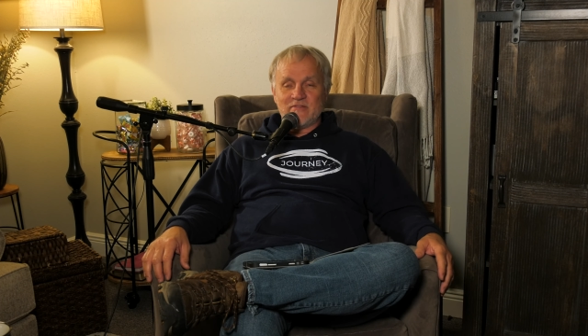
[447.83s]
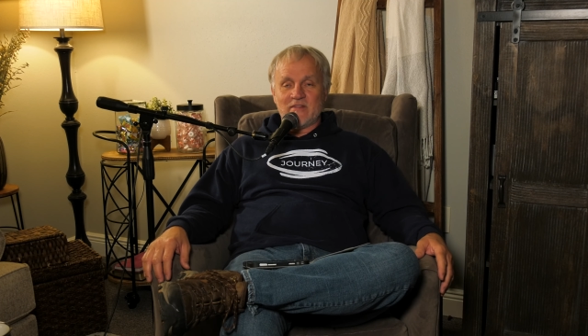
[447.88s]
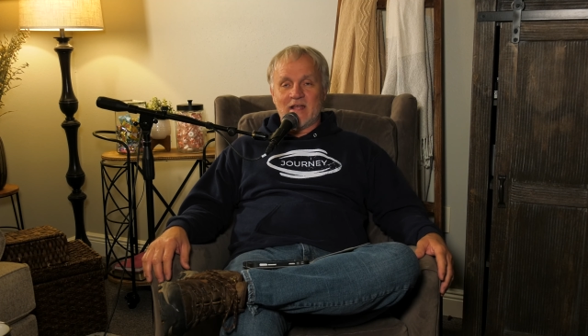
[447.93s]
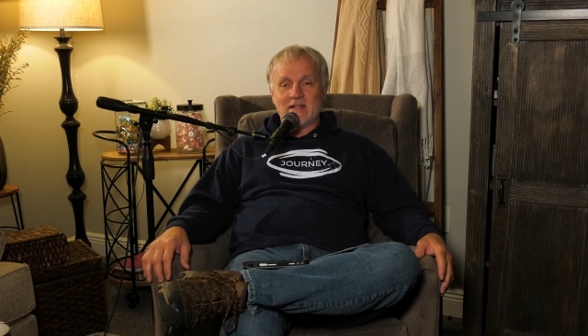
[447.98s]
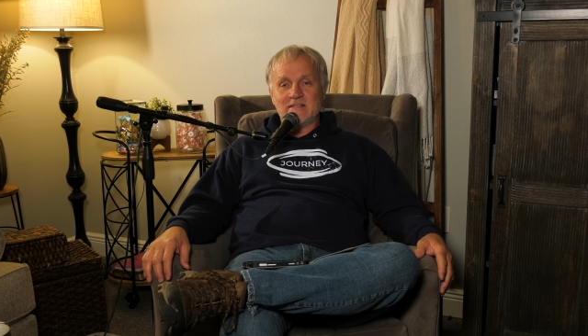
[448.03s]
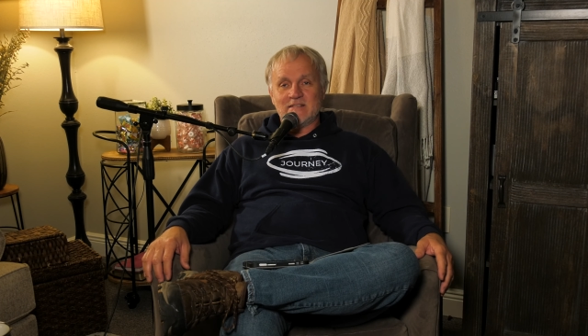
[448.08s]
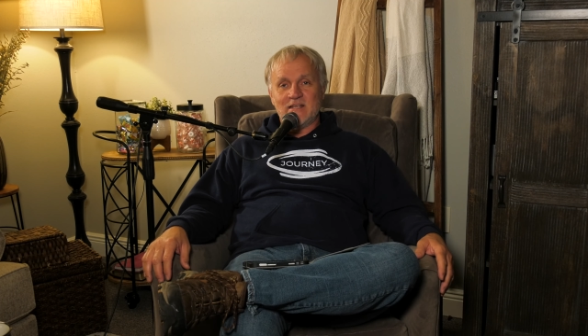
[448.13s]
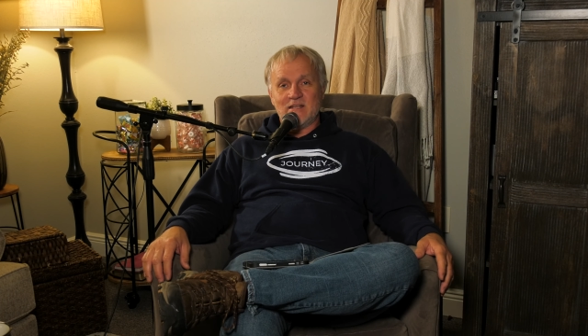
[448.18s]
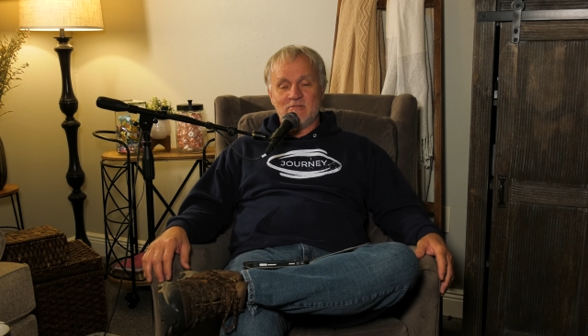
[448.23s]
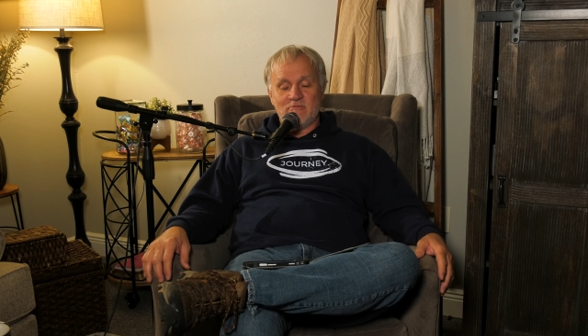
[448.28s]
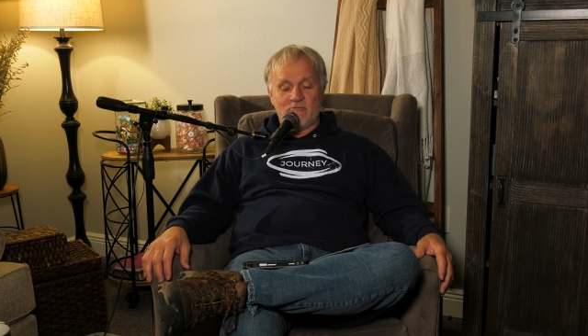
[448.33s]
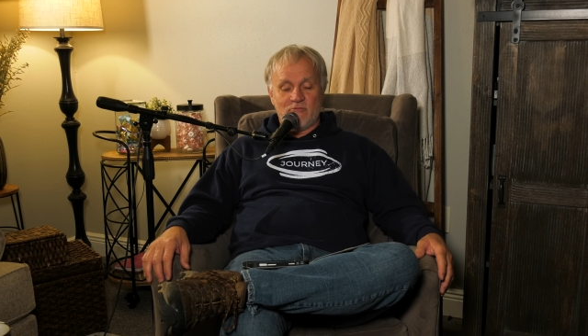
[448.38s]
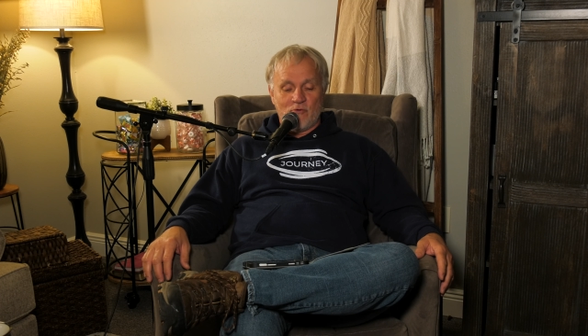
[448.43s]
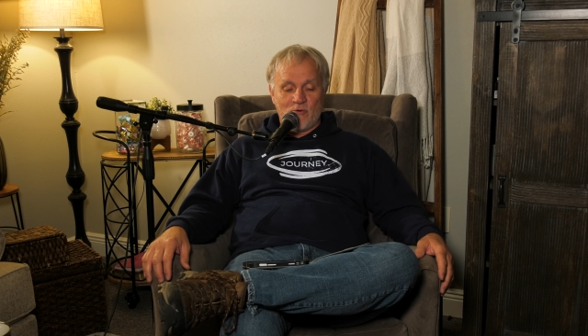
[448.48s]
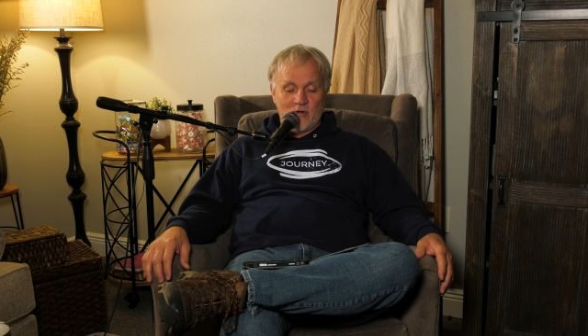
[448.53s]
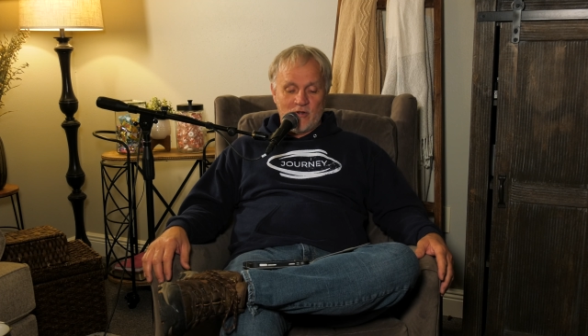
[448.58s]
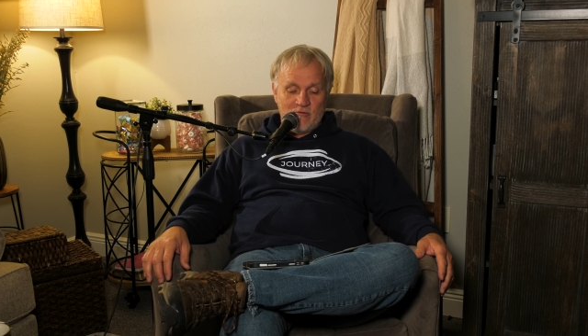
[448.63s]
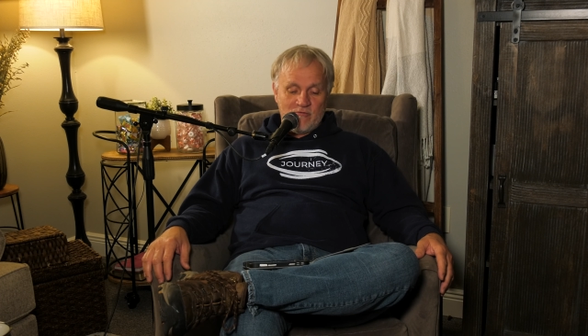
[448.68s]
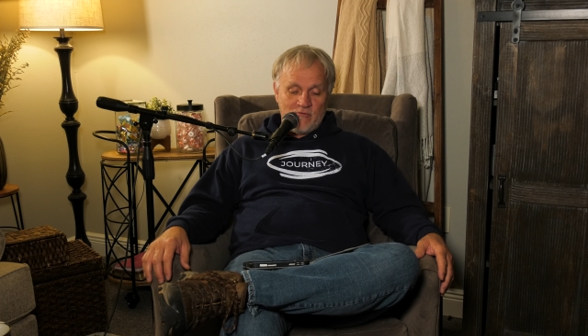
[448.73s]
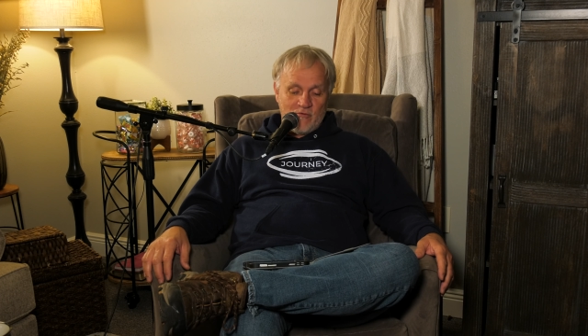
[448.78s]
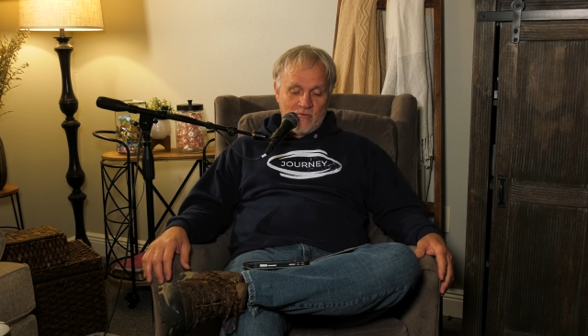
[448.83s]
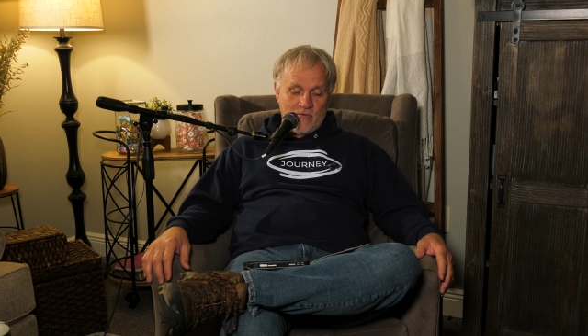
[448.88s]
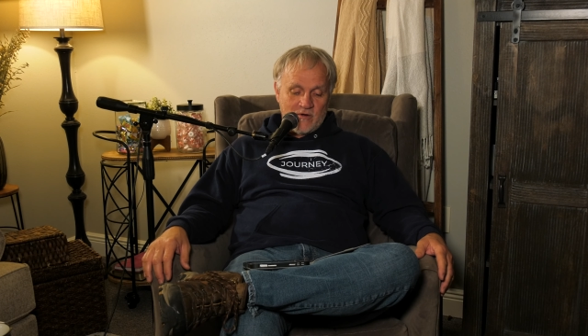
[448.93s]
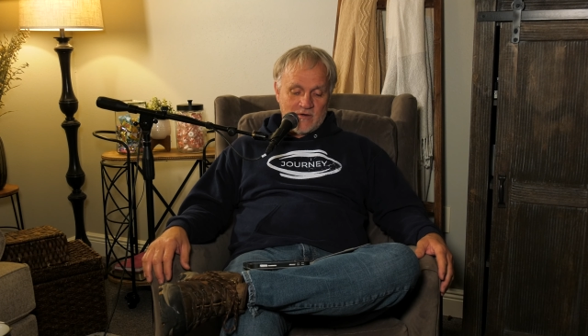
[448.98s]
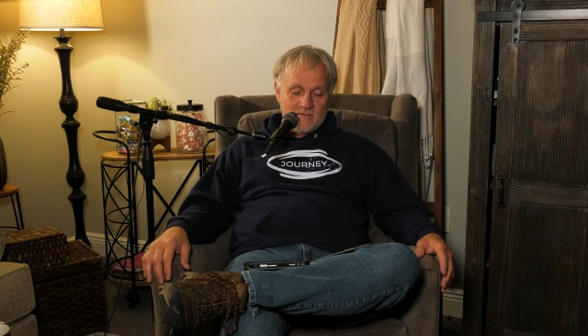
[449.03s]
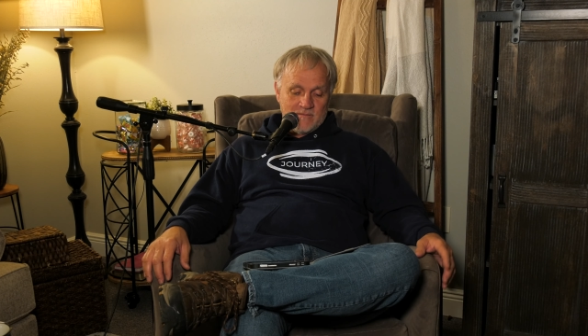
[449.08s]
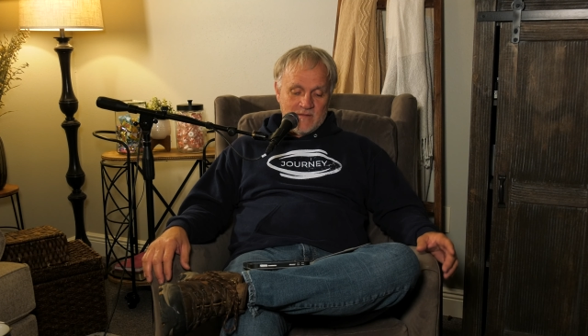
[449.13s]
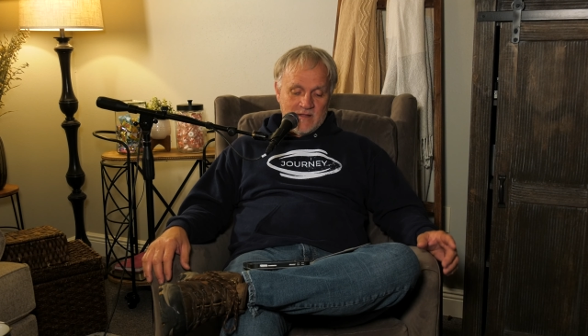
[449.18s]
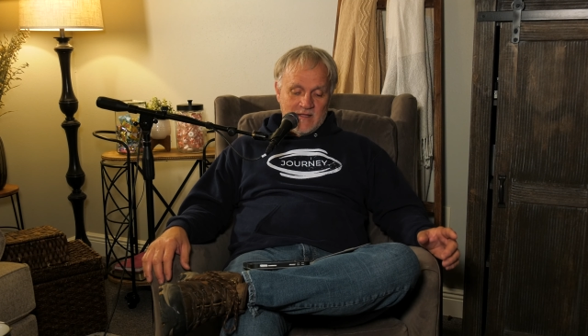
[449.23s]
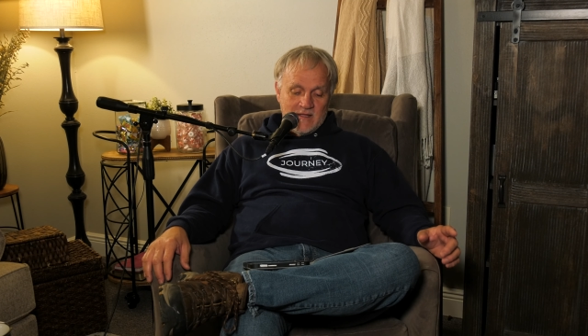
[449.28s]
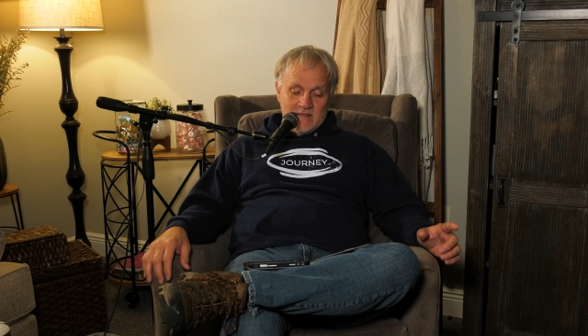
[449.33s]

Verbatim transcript: 1944,